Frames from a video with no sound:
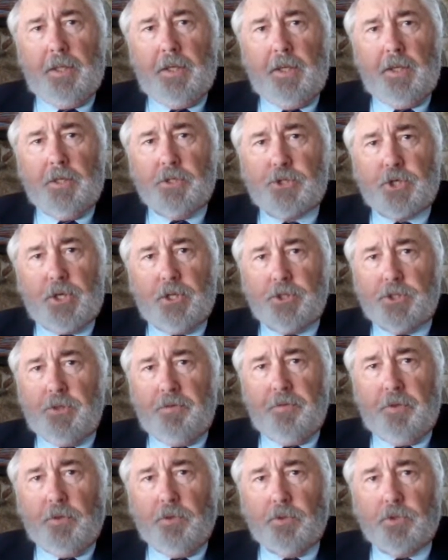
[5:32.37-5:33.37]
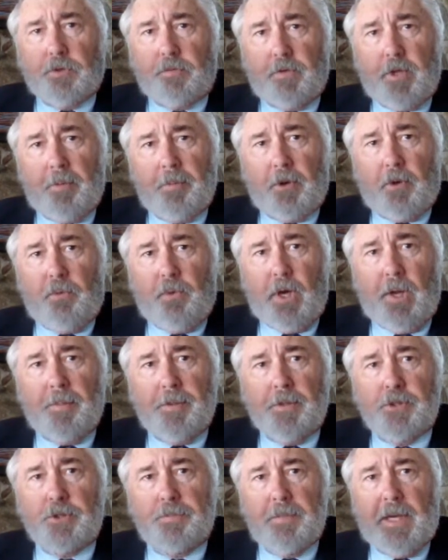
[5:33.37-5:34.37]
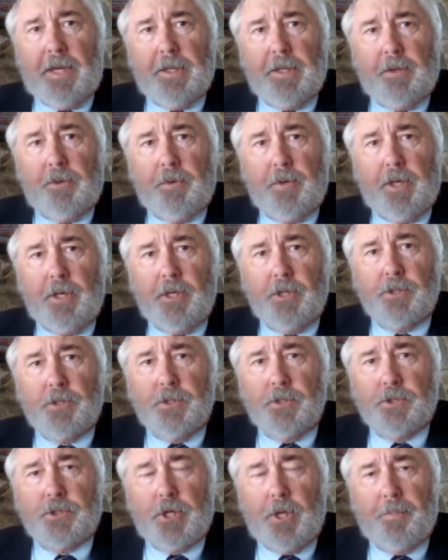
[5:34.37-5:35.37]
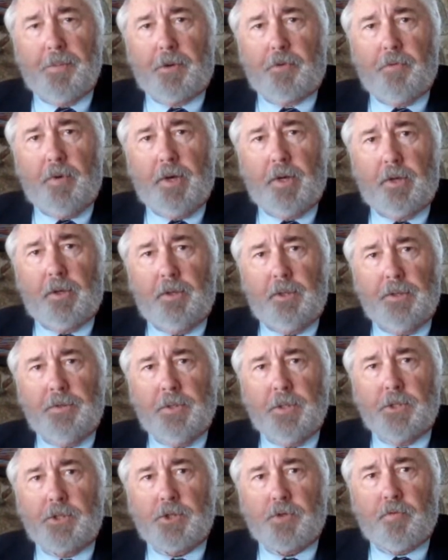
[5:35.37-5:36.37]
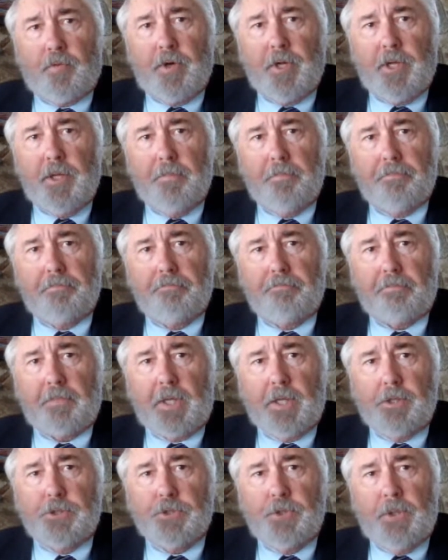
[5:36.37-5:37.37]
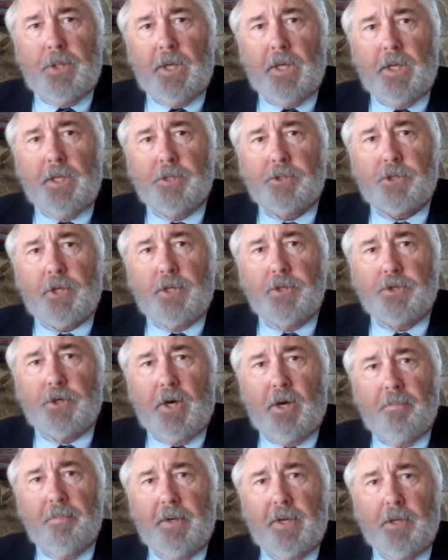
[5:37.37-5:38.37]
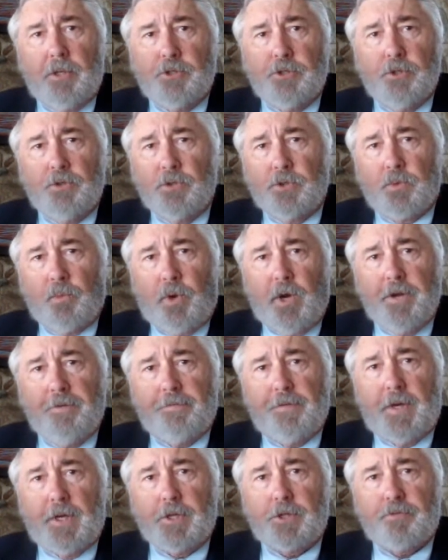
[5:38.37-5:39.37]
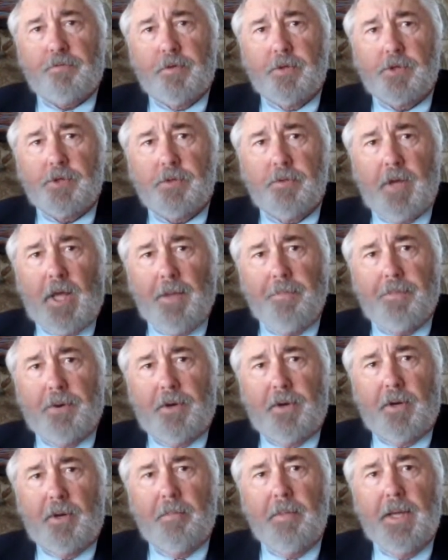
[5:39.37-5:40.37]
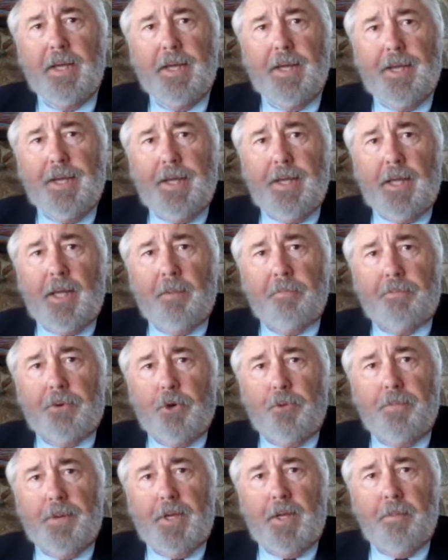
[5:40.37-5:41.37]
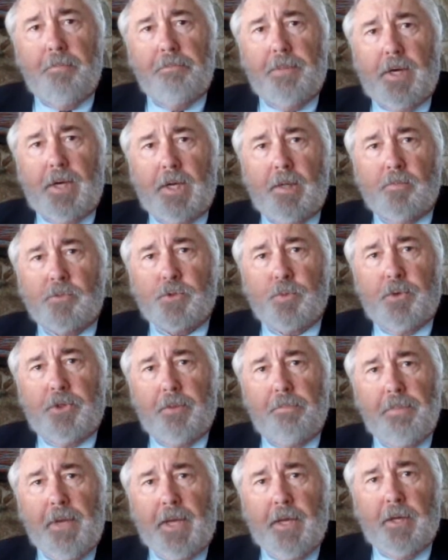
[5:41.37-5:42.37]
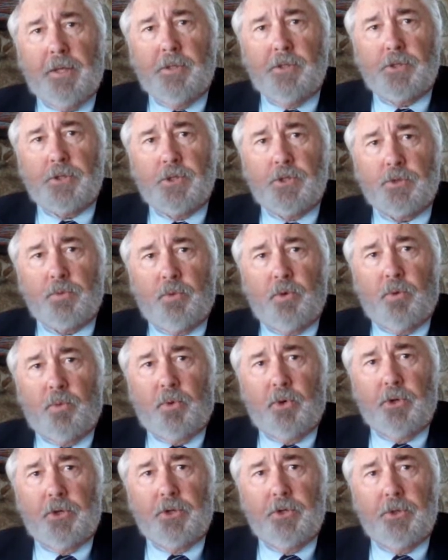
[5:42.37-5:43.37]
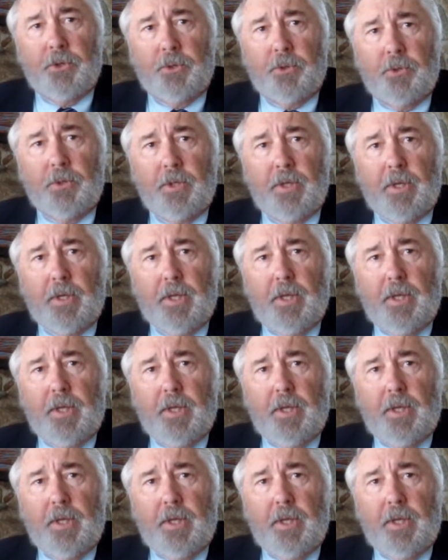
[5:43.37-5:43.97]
Any discussion of the use of chemical weapons by another nation is hypocritical in the extreme, as the United States government has used white phosphorus, napalm, and propane bombs with abandon since World War II.